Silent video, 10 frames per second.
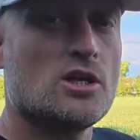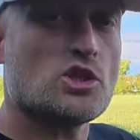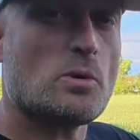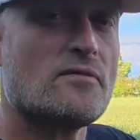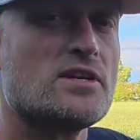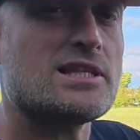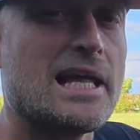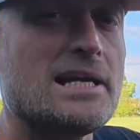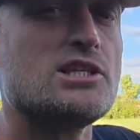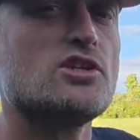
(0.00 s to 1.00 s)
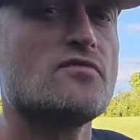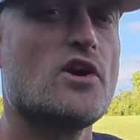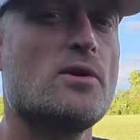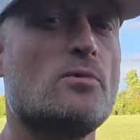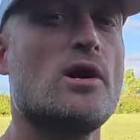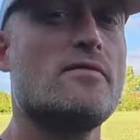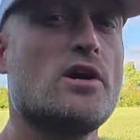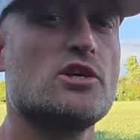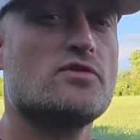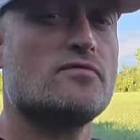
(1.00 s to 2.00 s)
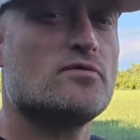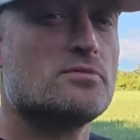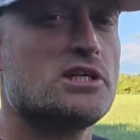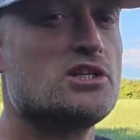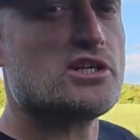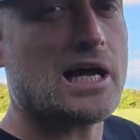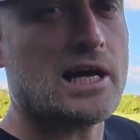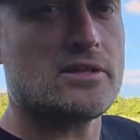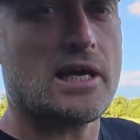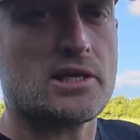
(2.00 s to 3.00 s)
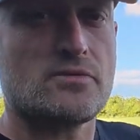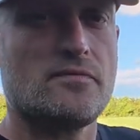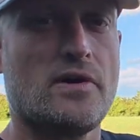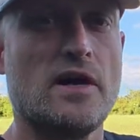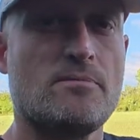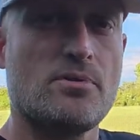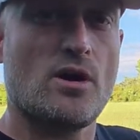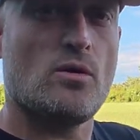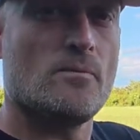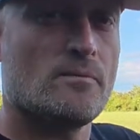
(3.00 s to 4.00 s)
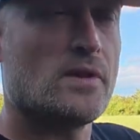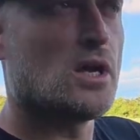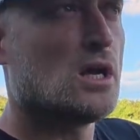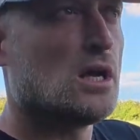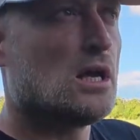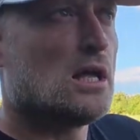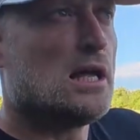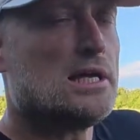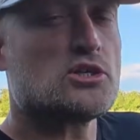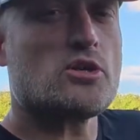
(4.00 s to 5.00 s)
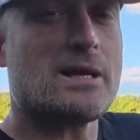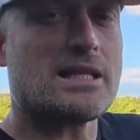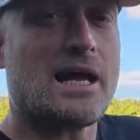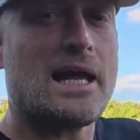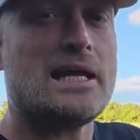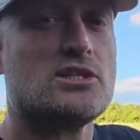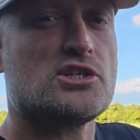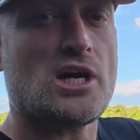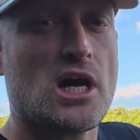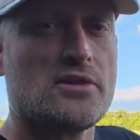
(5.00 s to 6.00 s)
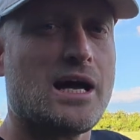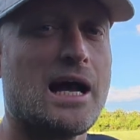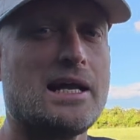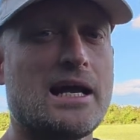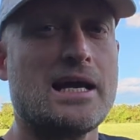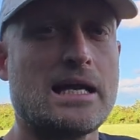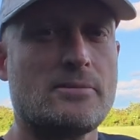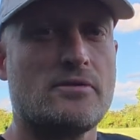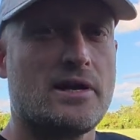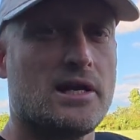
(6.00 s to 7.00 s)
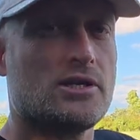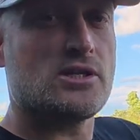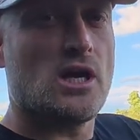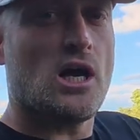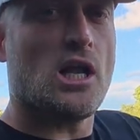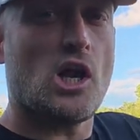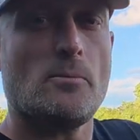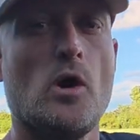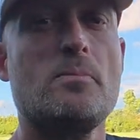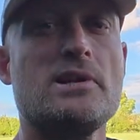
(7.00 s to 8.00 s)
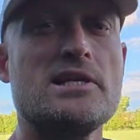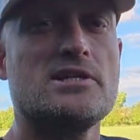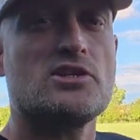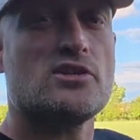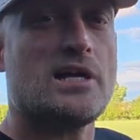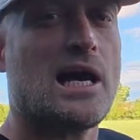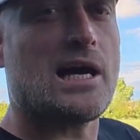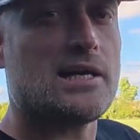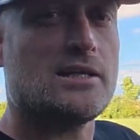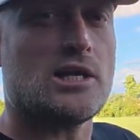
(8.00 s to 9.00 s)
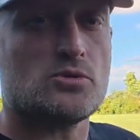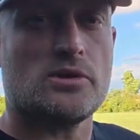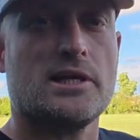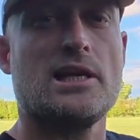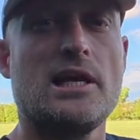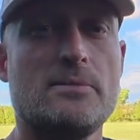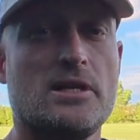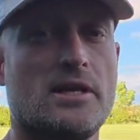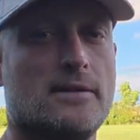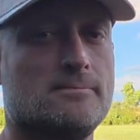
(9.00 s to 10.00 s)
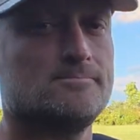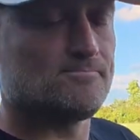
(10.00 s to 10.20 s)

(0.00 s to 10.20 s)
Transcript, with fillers: So with this latest firmware version from DJI on the Action 5 Pro, it's going to make that HDR, the high dynamic range, a lot more pleasing to the eye. That's what they're claiming there.